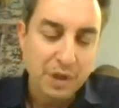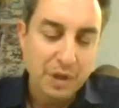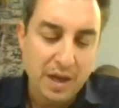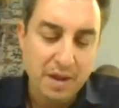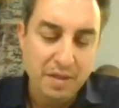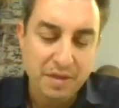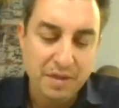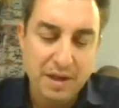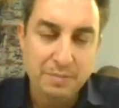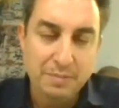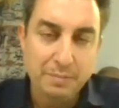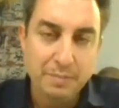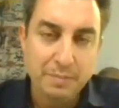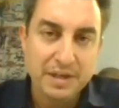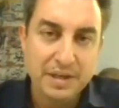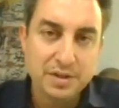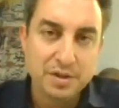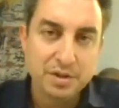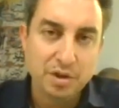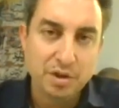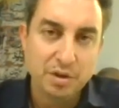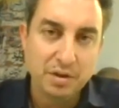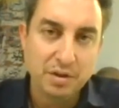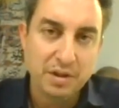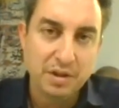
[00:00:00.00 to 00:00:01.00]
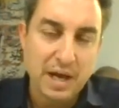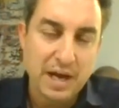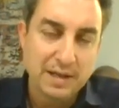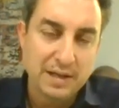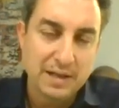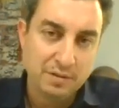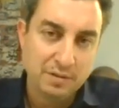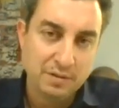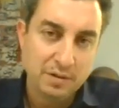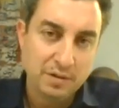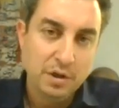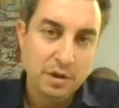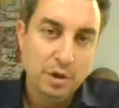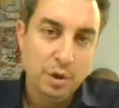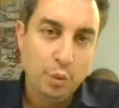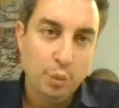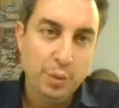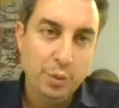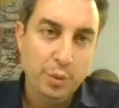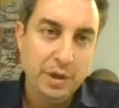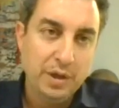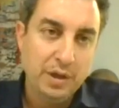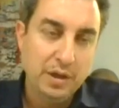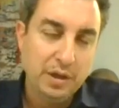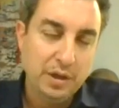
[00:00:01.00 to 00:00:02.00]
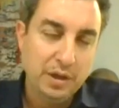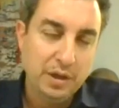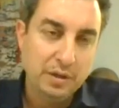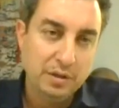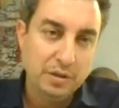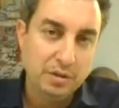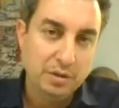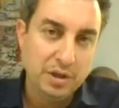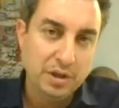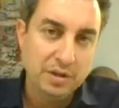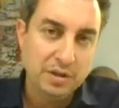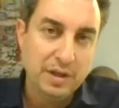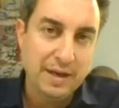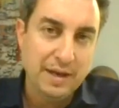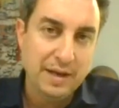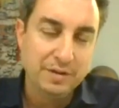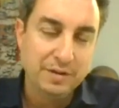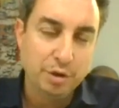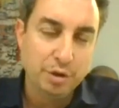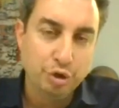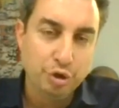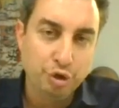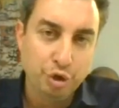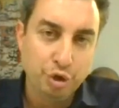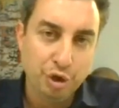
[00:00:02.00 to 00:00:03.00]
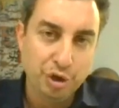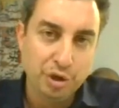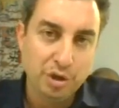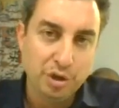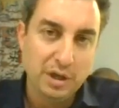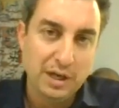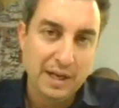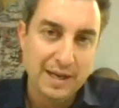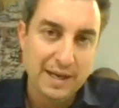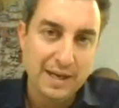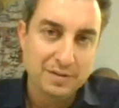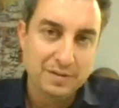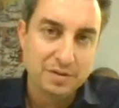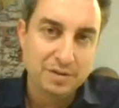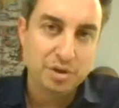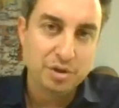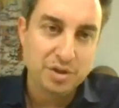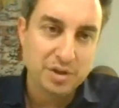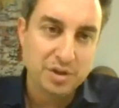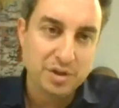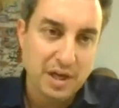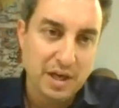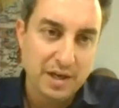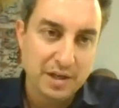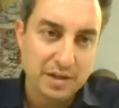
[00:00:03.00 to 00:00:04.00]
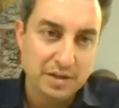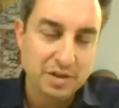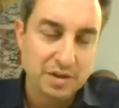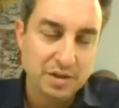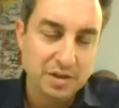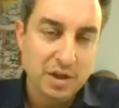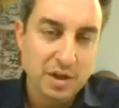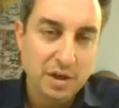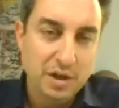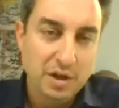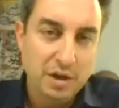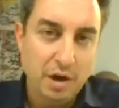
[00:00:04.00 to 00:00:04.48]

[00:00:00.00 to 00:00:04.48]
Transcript: And then based on that, we did an internal exercise